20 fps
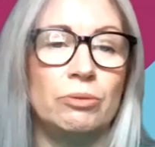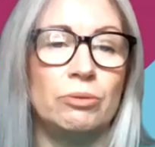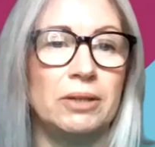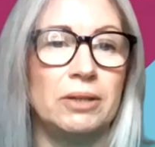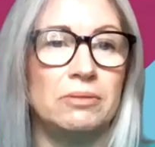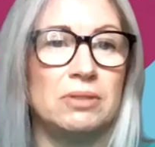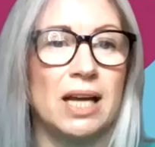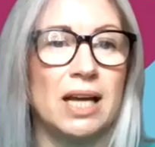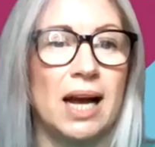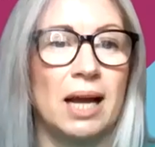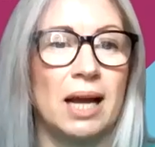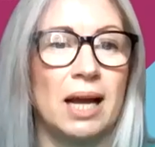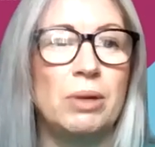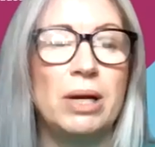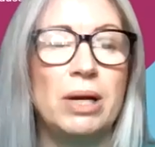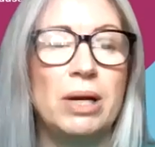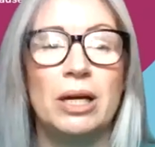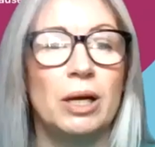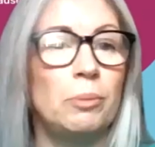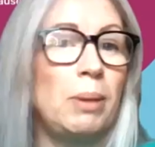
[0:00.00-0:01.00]
your own time
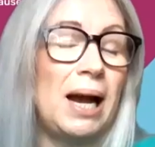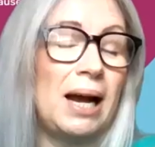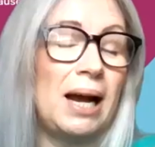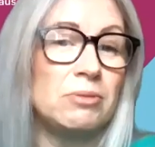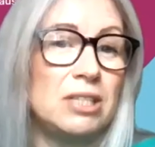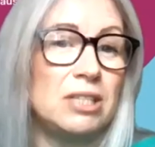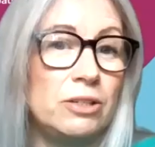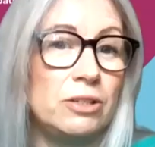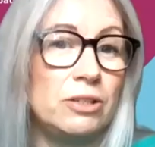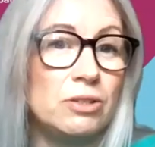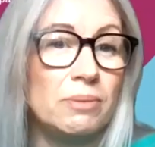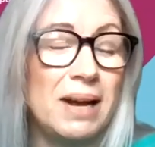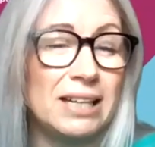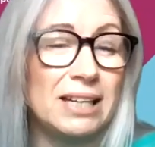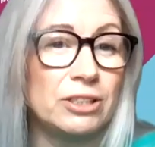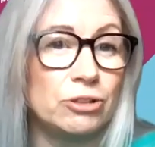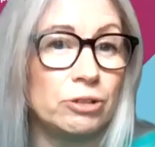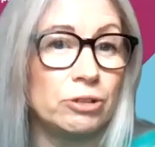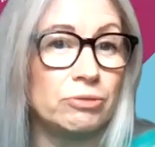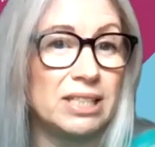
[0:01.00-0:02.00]
and perhaps do some
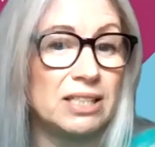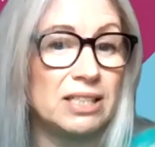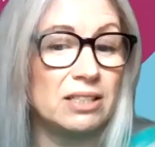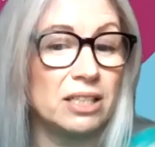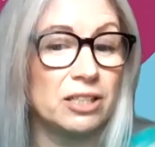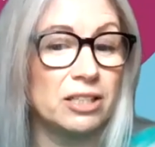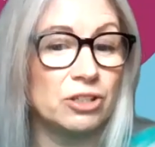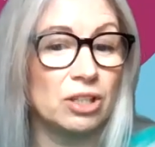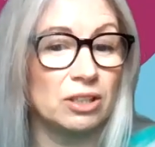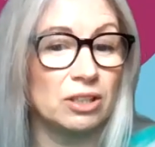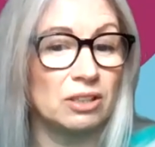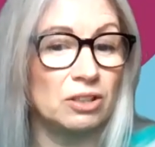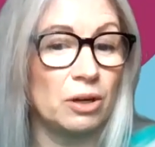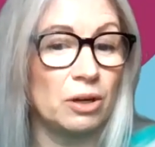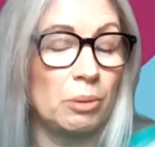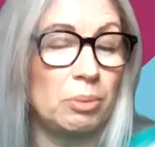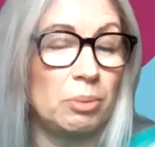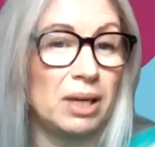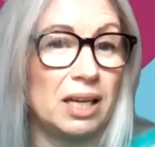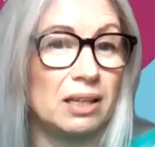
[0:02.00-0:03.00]
extra research on the
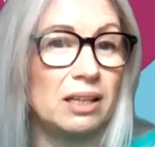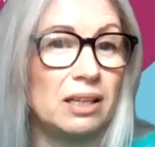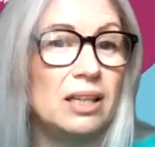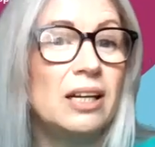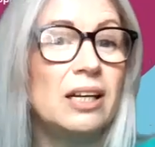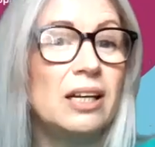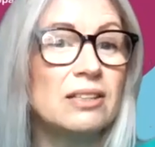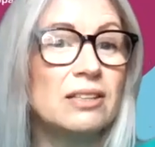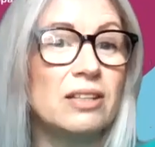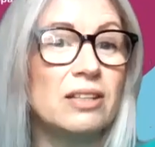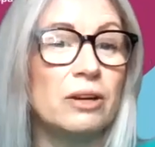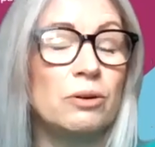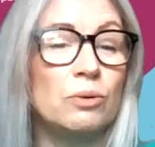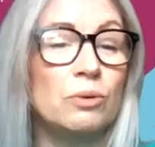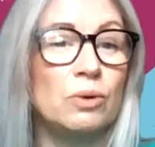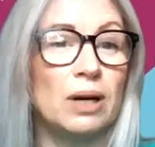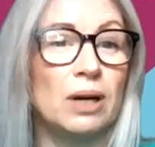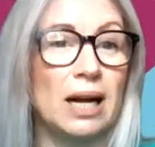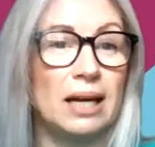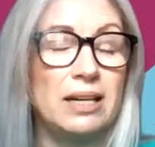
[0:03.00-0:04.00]
topic.
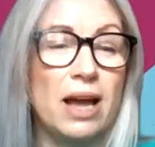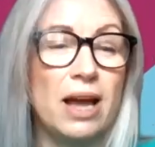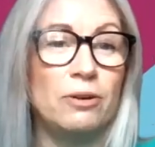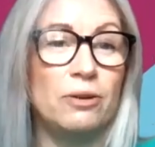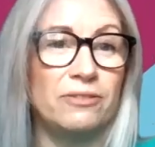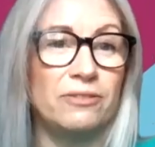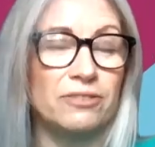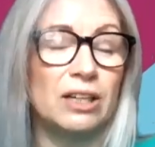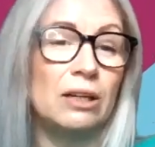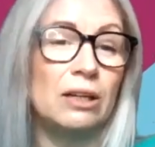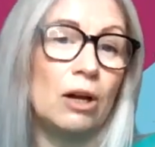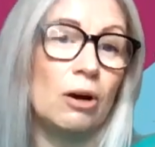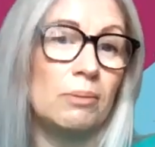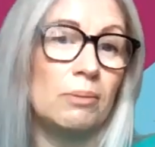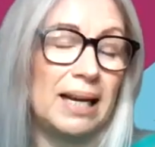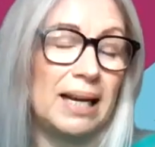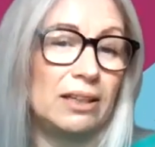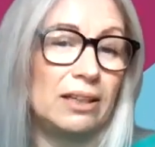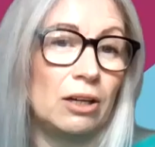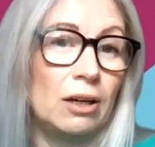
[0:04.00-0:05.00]
So I know for a lot
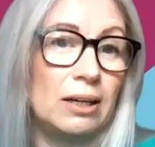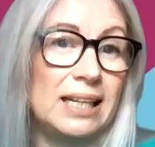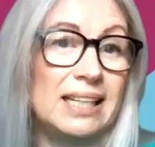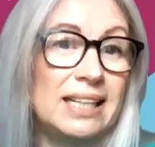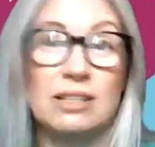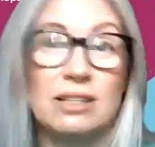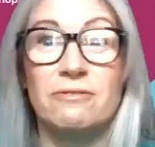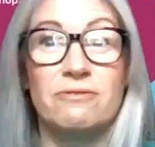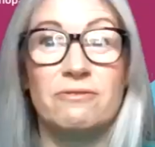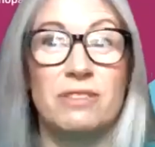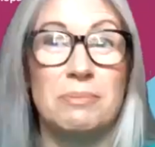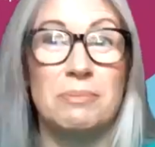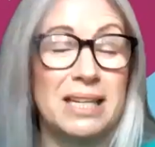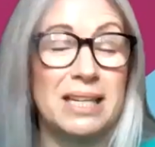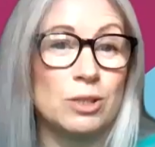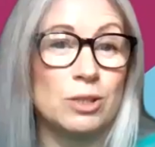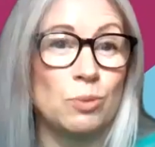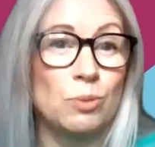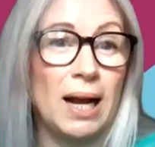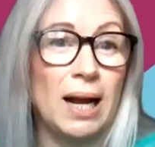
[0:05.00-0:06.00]
of my colleagues, and for
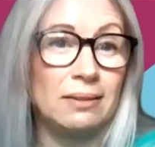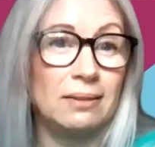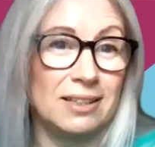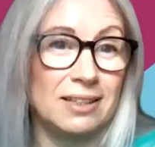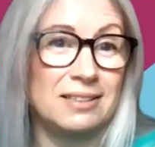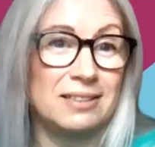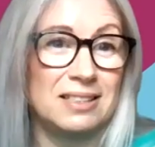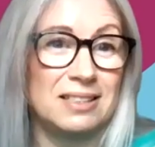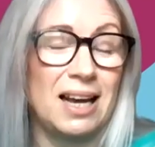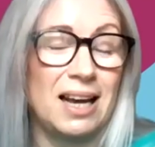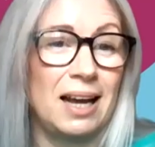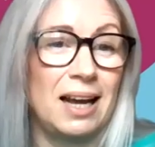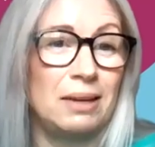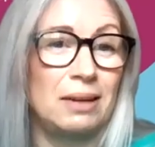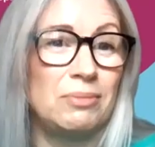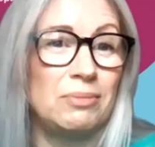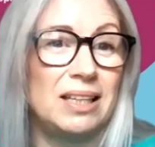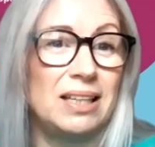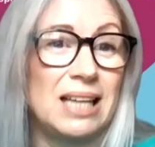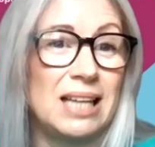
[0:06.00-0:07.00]
me as well at the
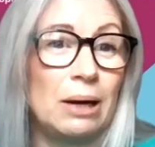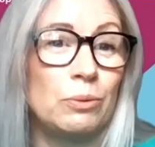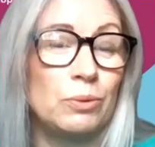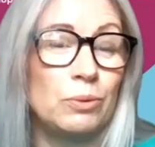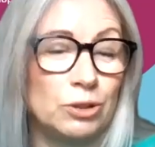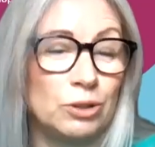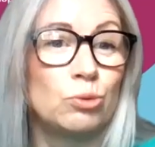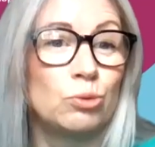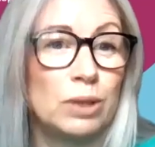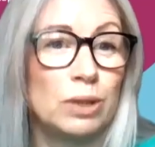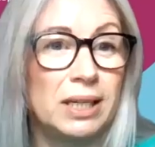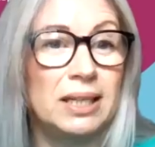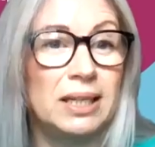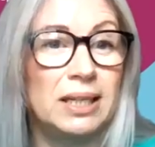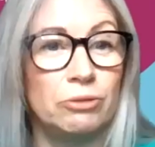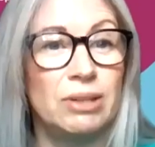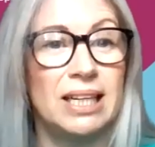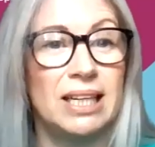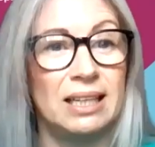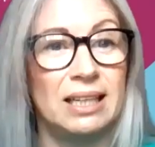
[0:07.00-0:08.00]
time, that was
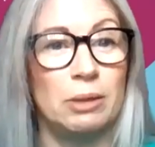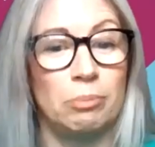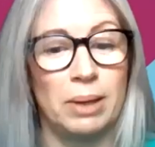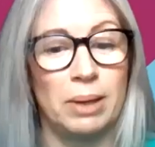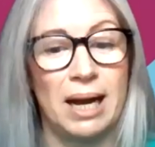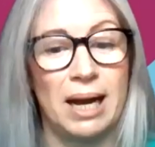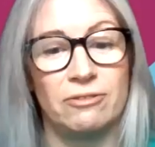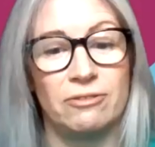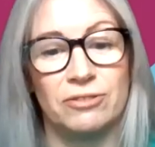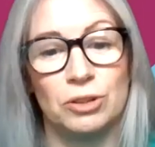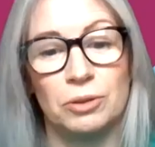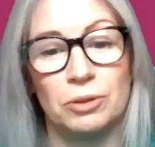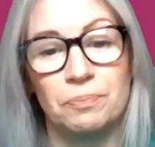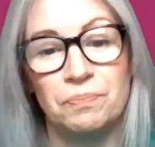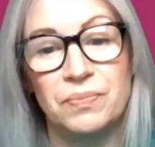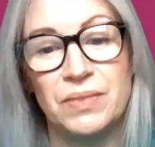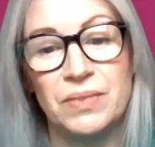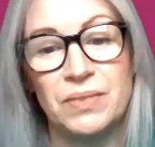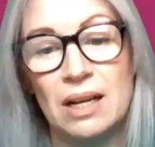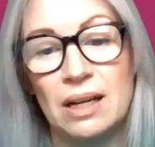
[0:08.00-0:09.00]
really, really impactful.
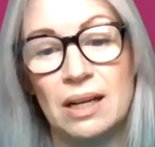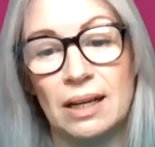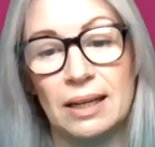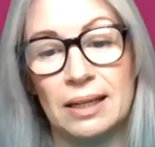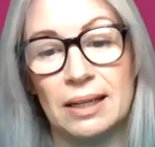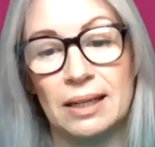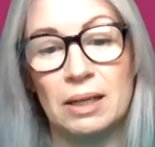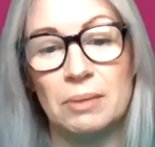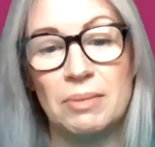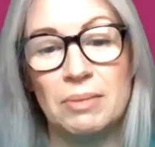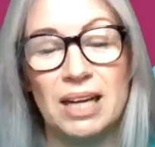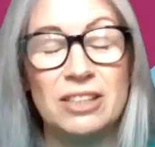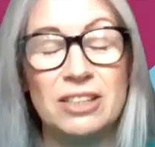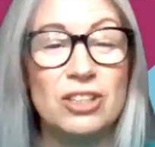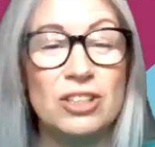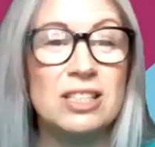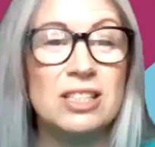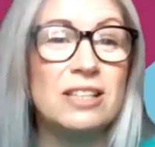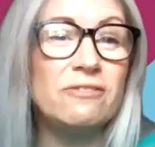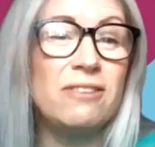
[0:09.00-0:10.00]
And
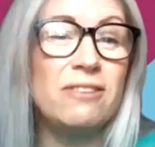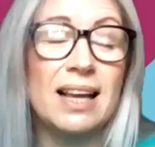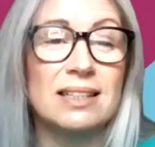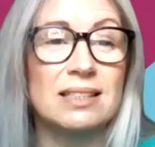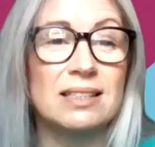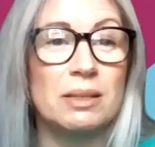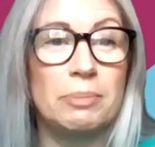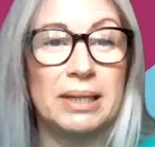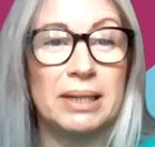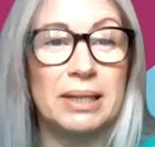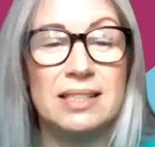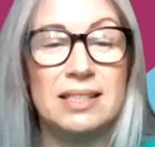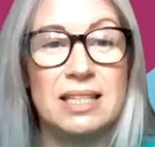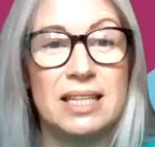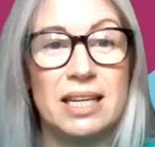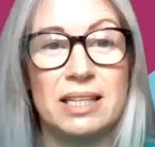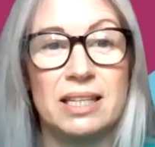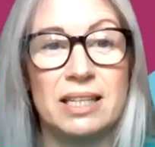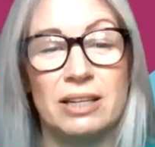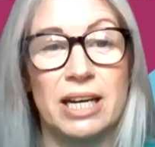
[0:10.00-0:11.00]
just the
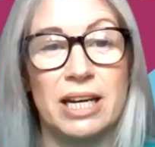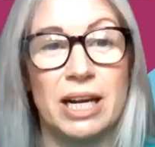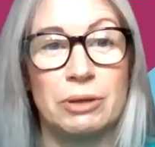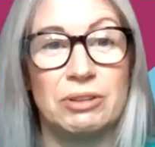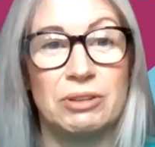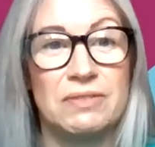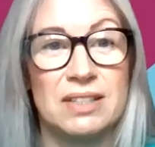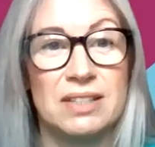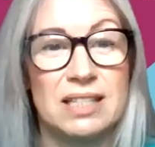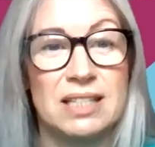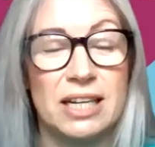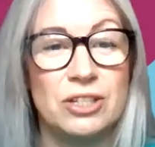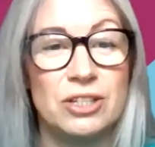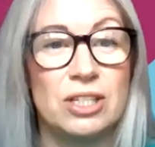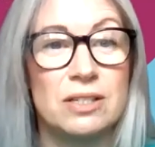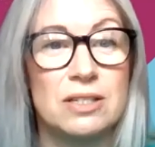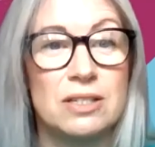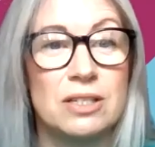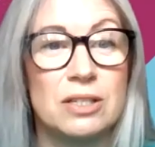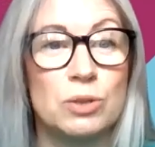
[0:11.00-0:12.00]
flexibility, you know, of the
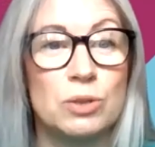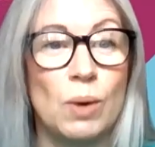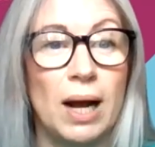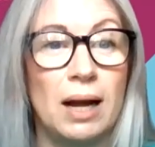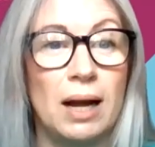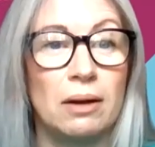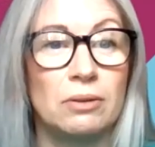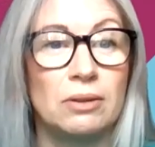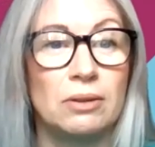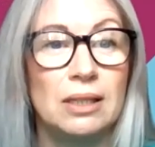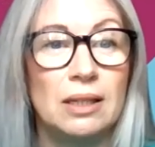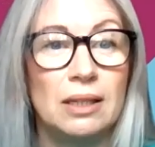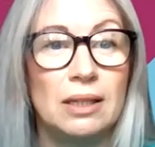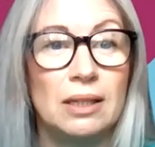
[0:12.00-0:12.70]
sessions as well.